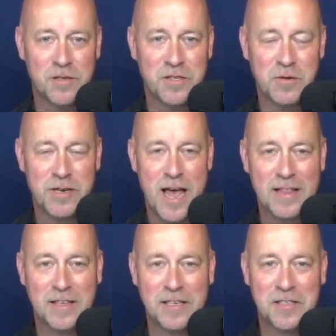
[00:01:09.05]
student
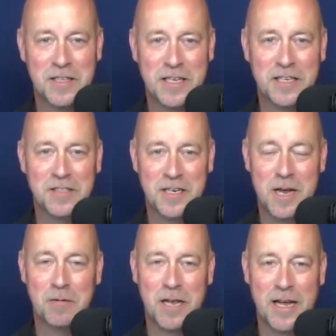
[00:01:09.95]
athletes in the N C
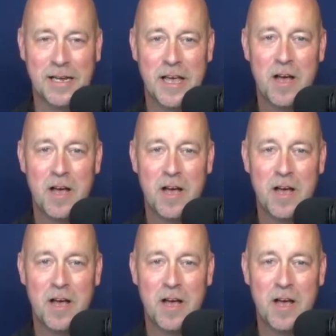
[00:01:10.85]
double A